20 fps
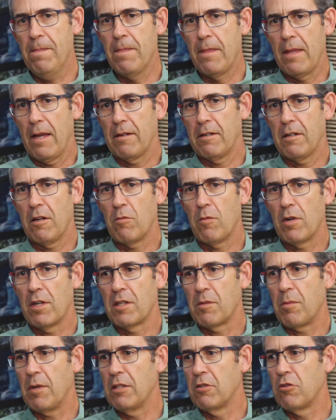I don't want
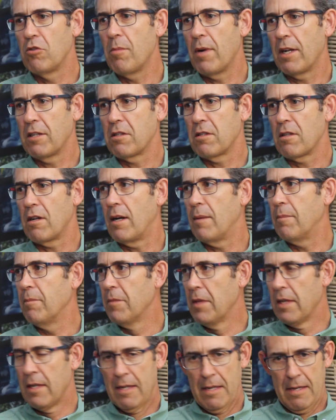to spend too much time
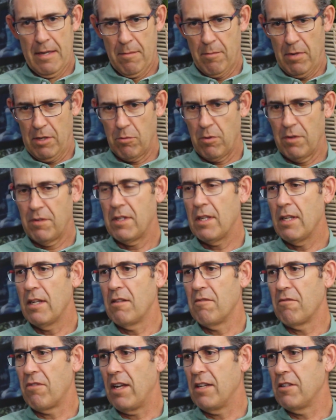but we've seen
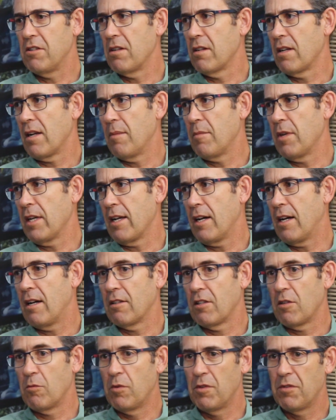inflation coming
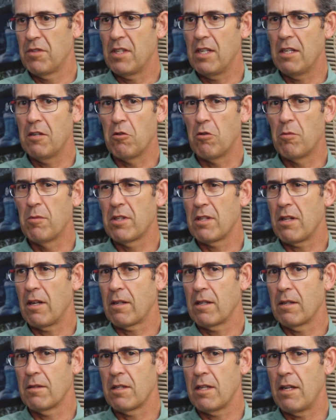out and we've seen almost
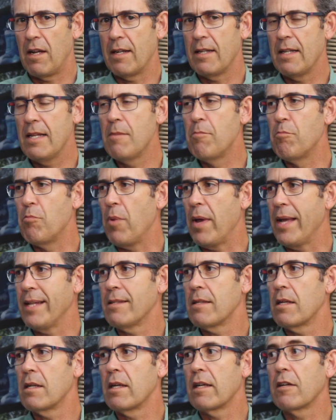like a slightly
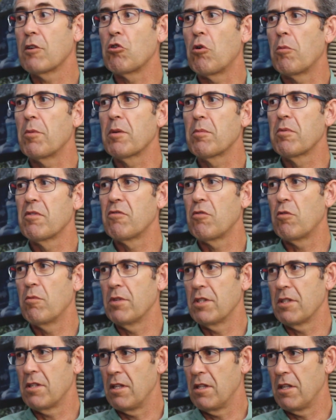better economic
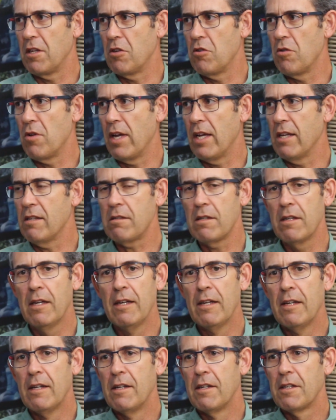performance in the US.
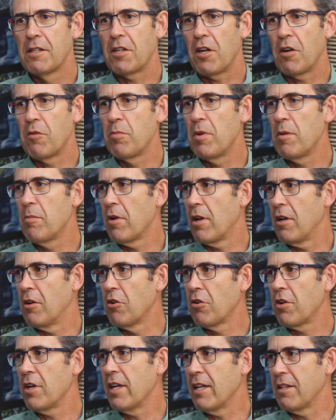So people are
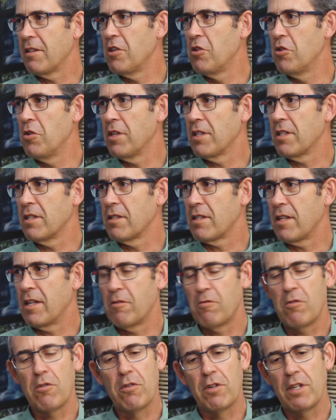looking at the US and
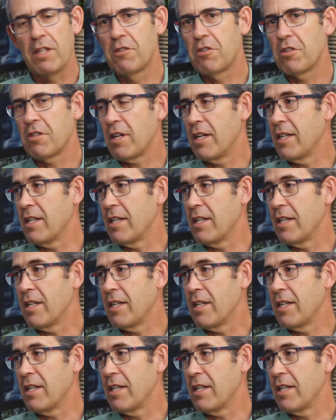saying, well, interest